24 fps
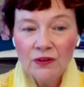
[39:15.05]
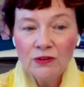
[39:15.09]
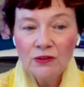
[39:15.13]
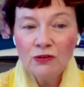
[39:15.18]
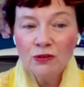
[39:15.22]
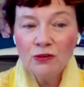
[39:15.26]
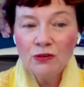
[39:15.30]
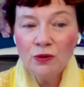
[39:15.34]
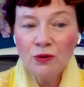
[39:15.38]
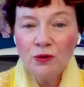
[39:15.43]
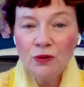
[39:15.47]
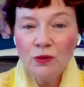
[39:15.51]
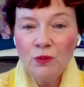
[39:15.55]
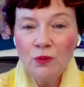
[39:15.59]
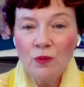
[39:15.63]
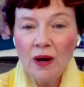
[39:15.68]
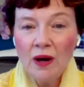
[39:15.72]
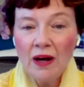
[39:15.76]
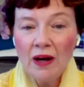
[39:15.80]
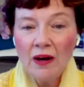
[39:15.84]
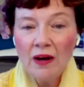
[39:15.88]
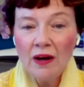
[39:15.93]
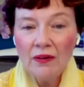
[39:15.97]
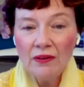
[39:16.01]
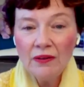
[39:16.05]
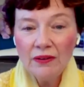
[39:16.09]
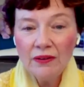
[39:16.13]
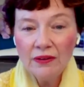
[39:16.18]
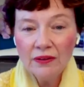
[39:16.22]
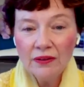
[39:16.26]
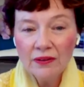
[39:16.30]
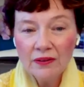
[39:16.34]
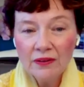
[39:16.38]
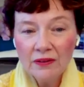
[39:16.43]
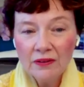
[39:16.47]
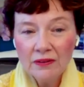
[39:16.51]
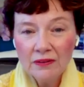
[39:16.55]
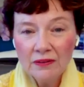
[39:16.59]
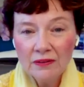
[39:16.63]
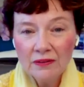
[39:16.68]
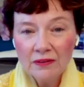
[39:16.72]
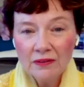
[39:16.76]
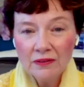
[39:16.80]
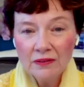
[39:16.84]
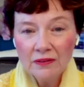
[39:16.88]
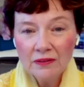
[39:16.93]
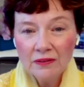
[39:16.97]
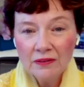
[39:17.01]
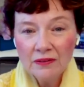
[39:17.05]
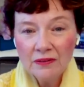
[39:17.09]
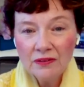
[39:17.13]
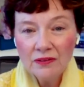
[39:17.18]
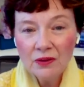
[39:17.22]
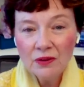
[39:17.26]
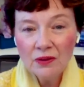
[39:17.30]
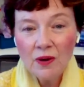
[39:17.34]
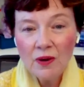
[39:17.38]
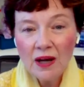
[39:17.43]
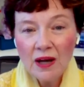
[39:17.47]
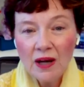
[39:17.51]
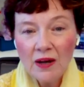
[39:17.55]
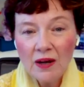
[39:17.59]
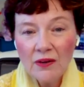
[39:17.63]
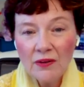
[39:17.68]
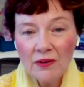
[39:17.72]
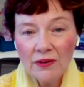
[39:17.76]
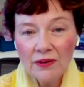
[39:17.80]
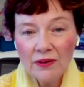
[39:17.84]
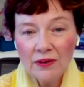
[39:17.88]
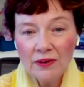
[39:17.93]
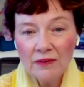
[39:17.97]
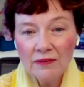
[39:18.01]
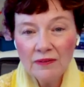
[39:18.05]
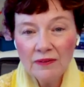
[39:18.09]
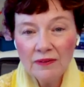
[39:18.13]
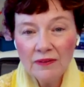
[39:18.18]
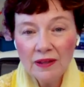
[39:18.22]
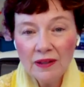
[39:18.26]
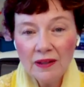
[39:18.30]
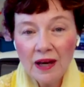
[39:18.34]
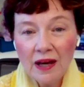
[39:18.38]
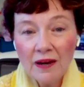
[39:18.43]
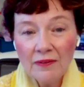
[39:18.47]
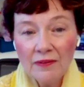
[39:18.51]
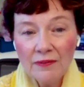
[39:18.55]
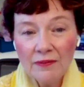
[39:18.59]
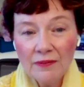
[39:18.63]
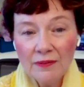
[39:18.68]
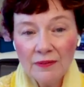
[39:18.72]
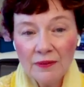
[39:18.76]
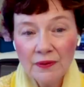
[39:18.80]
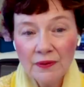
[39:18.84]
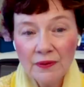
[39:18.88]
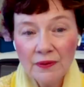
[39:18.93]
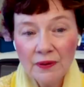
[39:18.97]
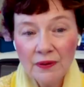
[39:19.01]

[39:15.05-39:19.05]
the true wealth is the wealth of love